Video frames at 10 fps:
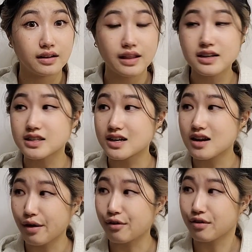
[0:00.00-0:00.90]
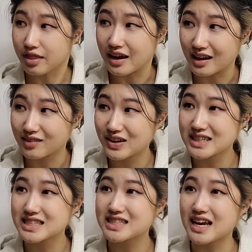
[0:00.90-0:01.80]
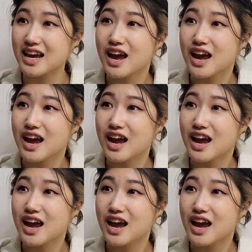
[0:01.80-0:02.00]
That is another thing because it's like